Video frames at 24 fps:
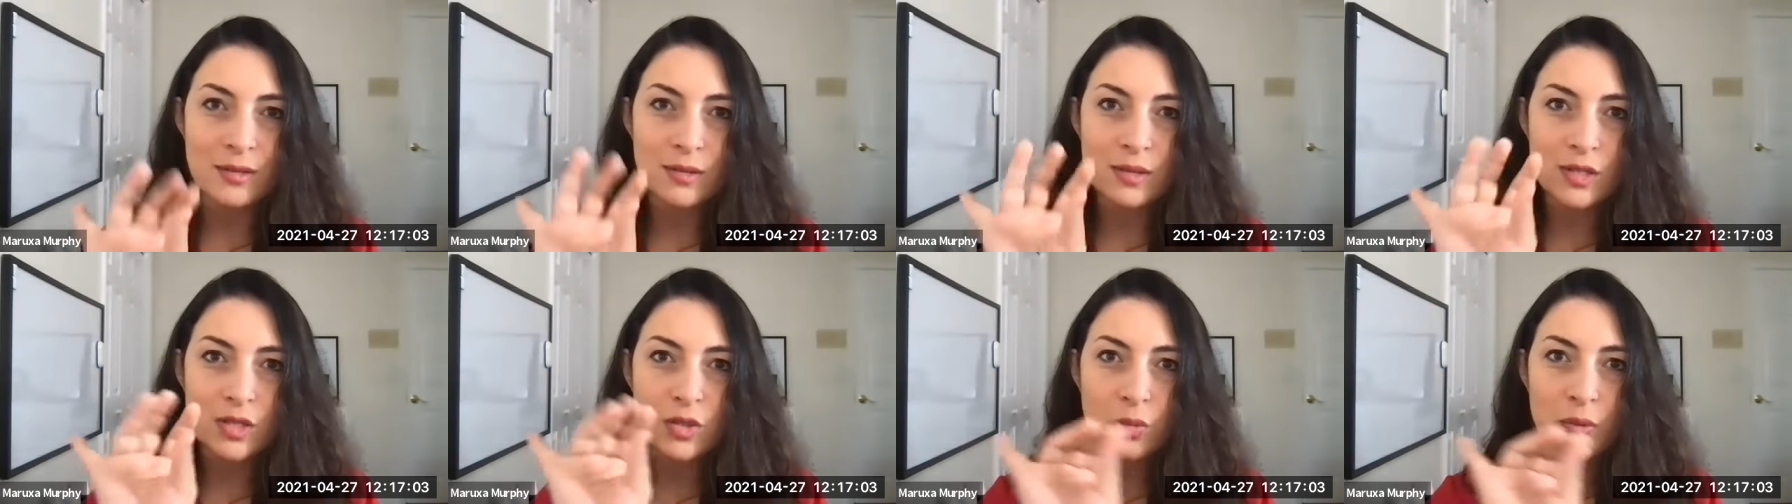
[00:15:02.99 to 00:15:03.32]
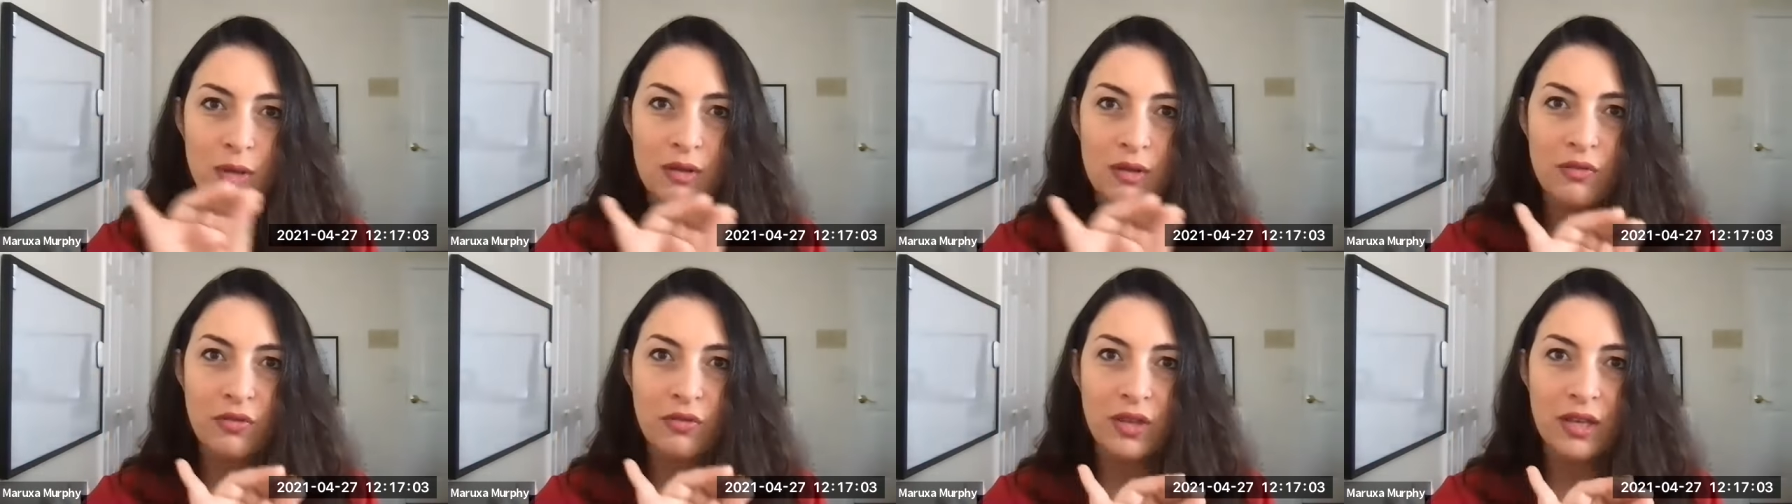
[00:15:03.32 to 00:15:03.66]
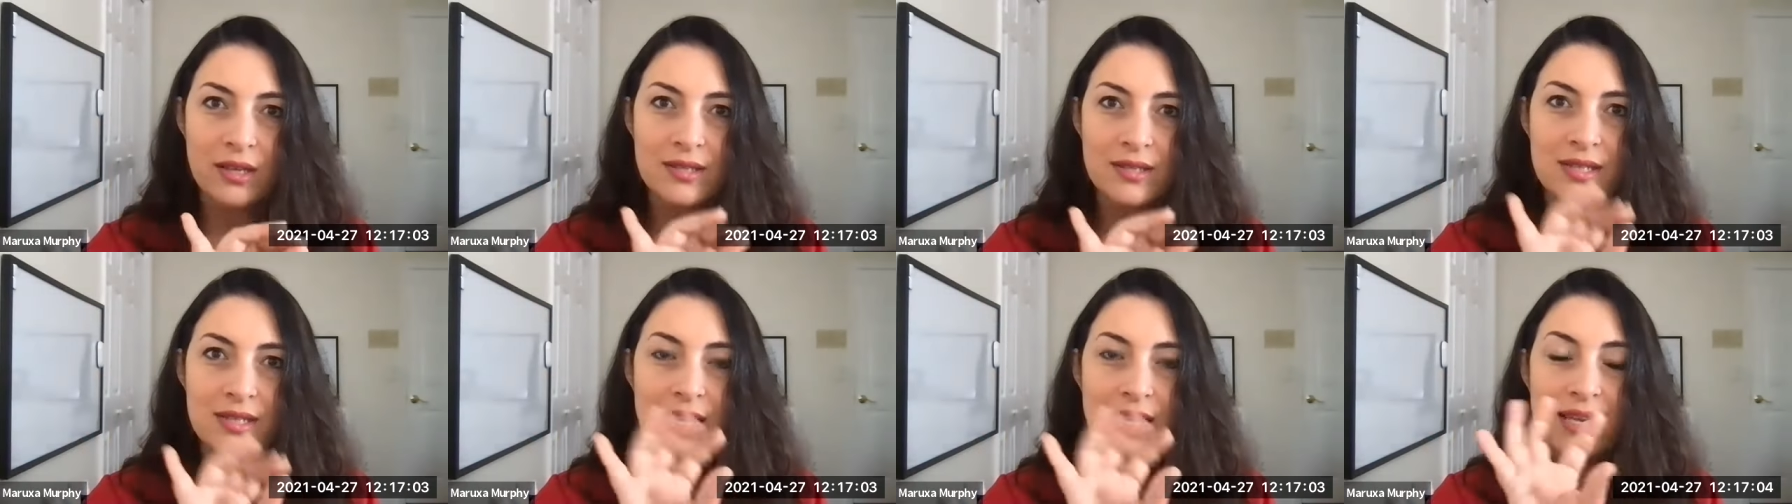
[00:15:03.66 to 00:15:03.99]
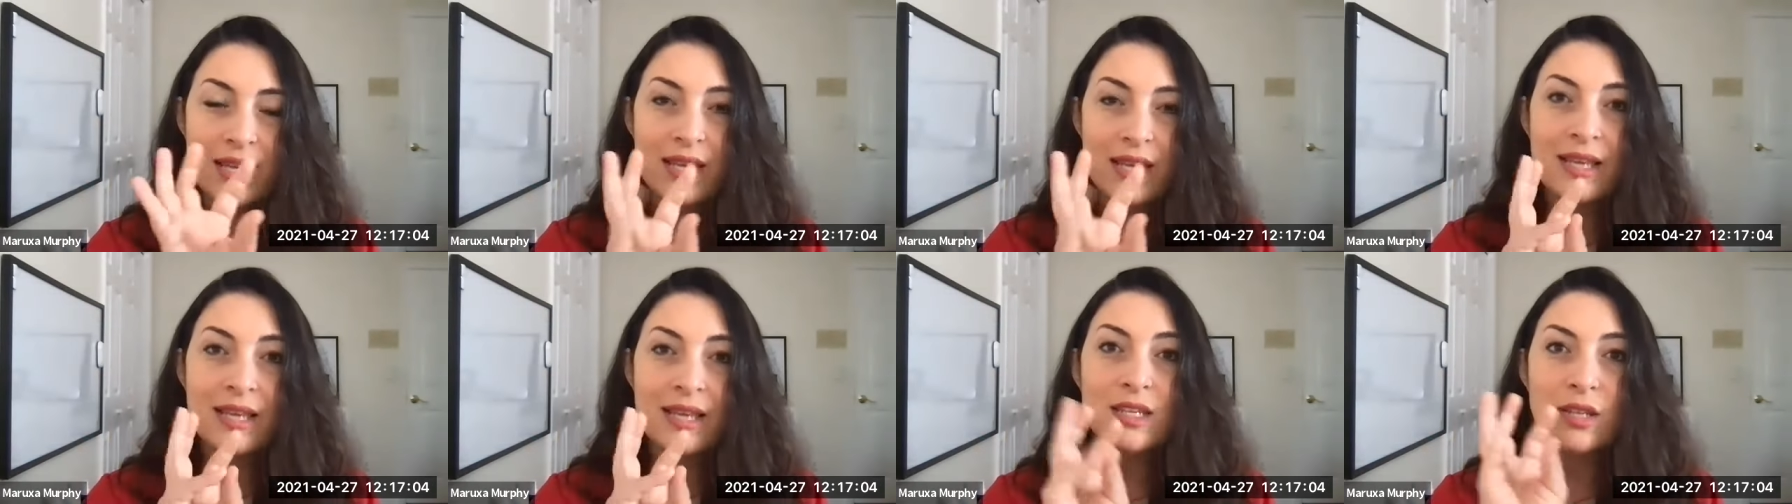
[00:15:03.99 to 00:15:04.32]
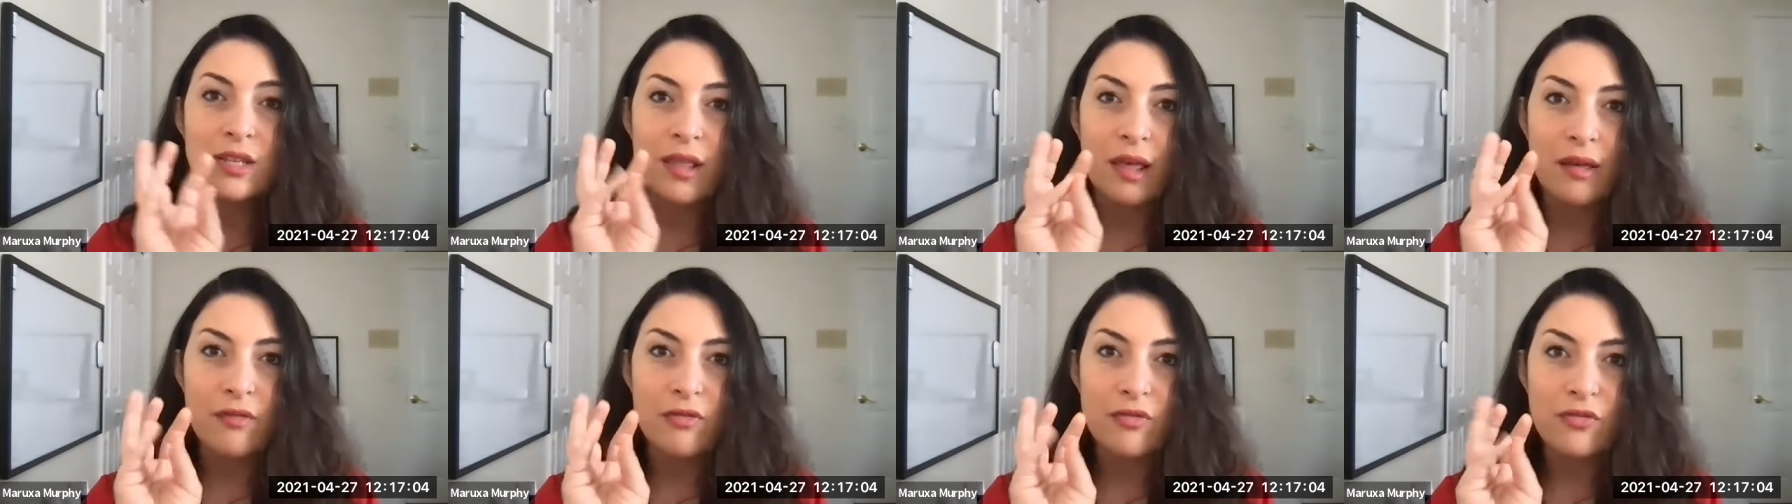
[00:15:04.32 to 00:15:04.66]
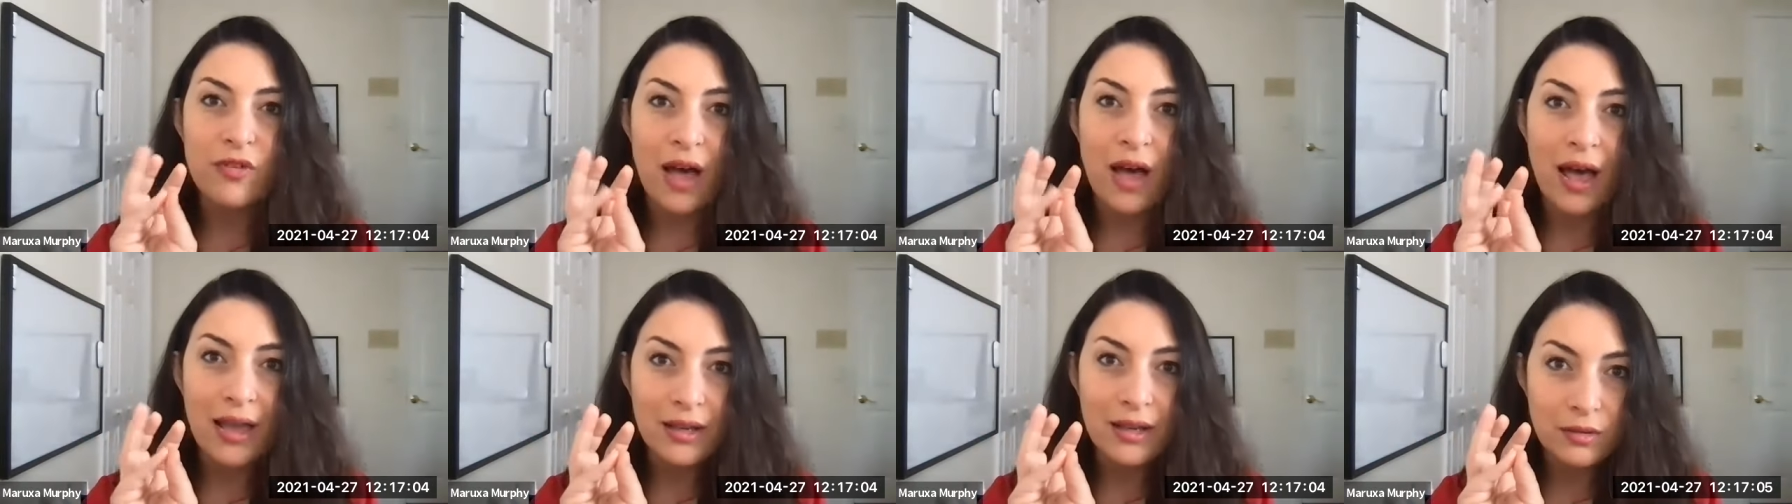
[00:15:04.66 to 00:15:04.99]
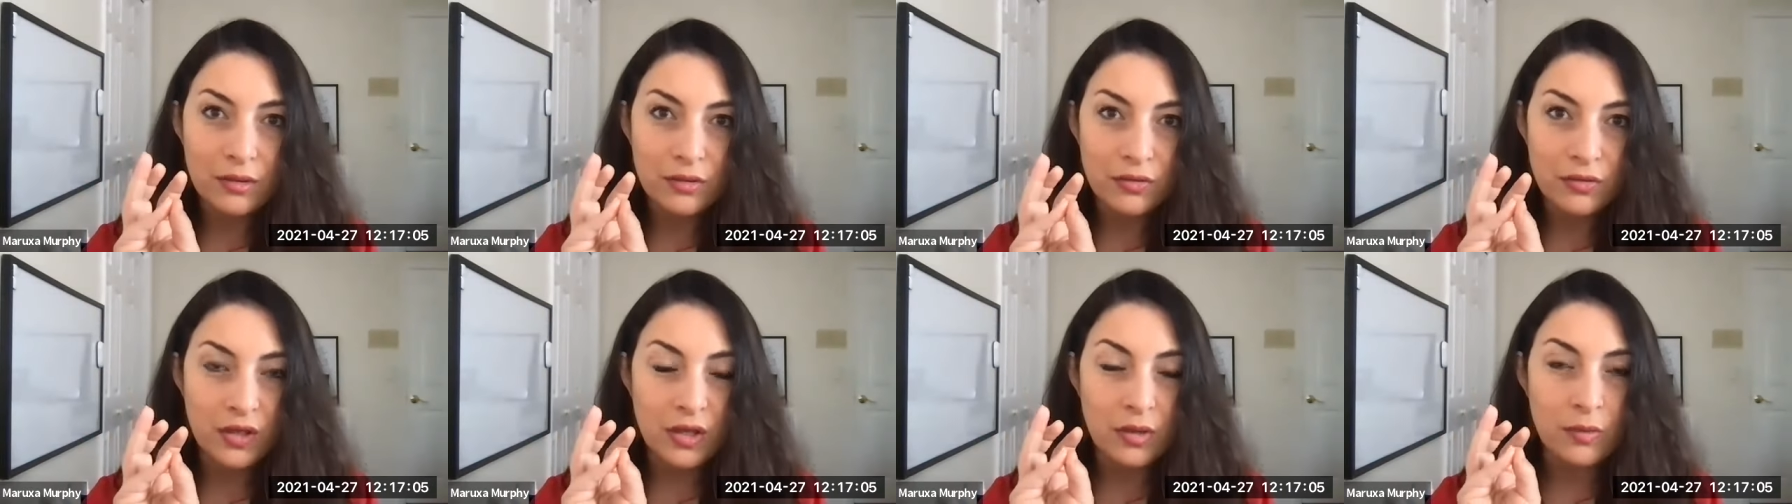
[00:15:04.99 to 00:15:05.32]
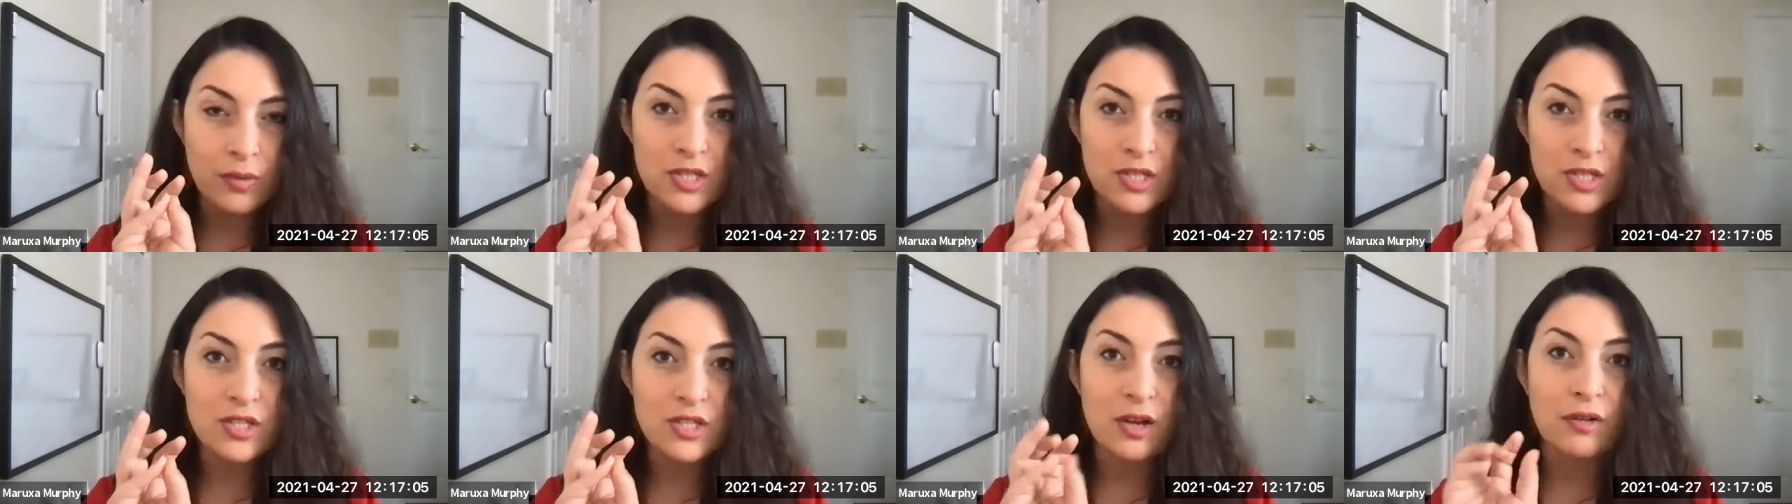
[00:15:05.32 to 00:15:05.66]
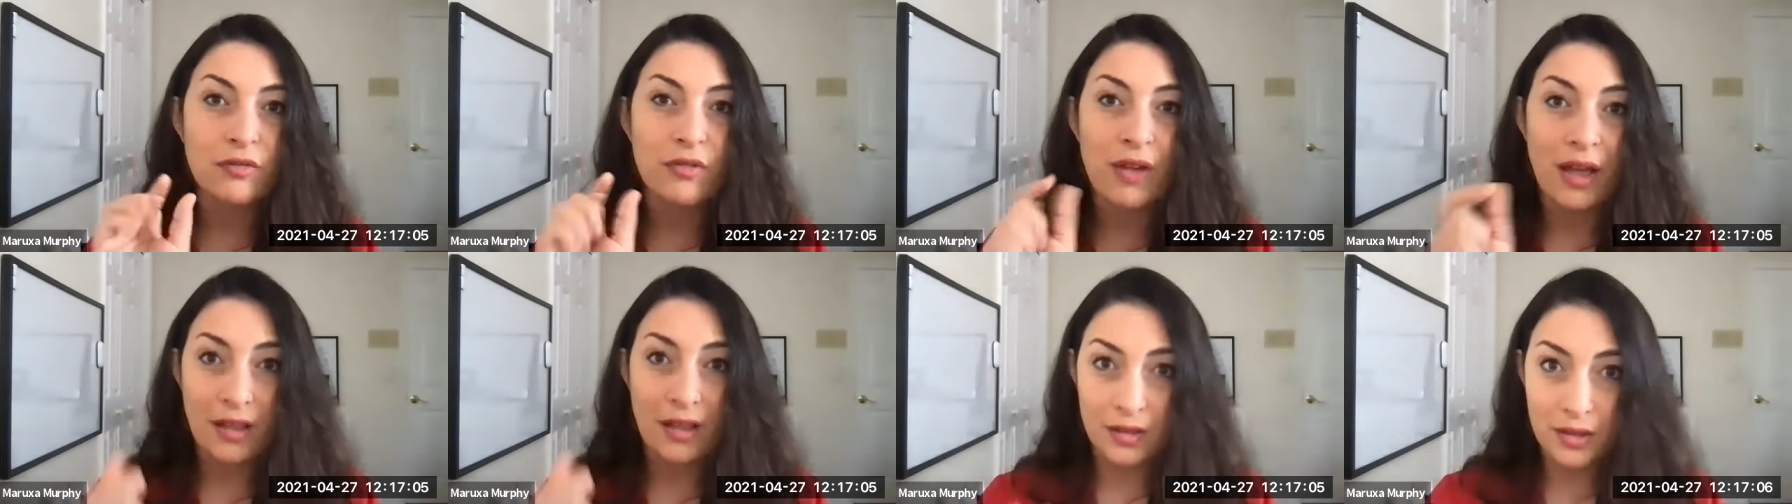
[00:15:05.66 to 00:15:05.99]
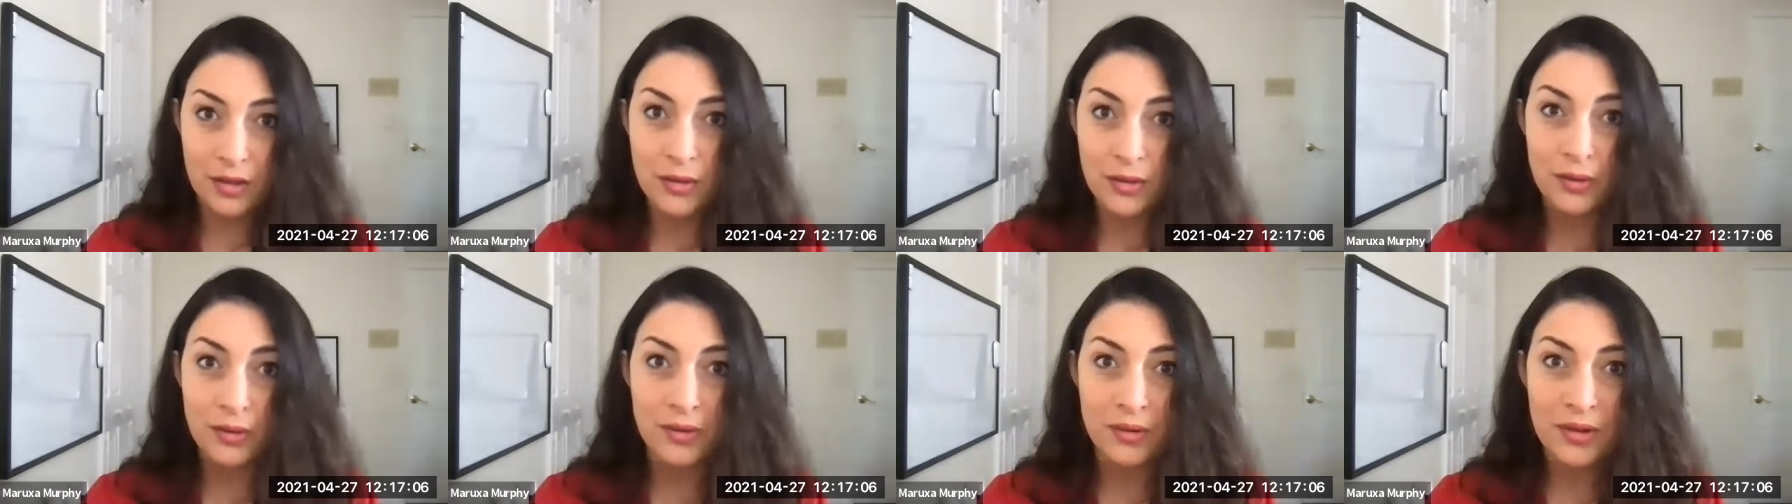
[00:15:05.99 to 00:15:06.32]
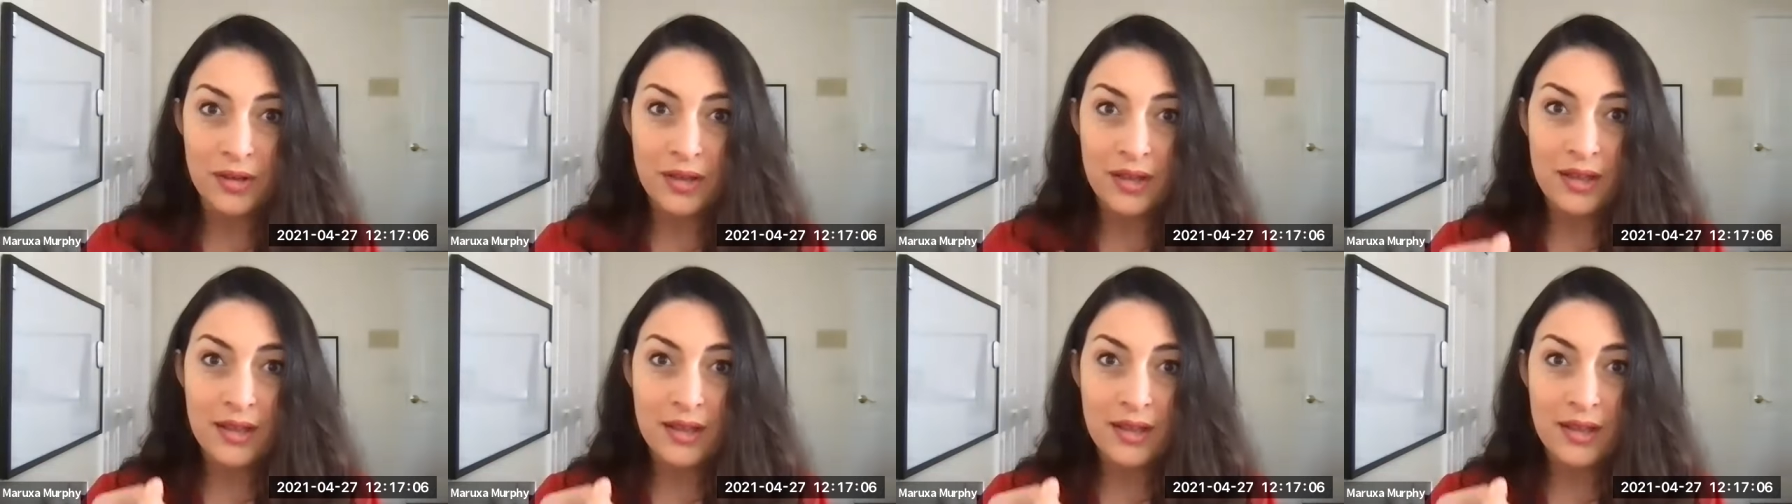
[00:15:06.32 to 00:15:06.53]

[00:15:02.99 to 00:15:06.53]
those three V's into that final V, which is our value.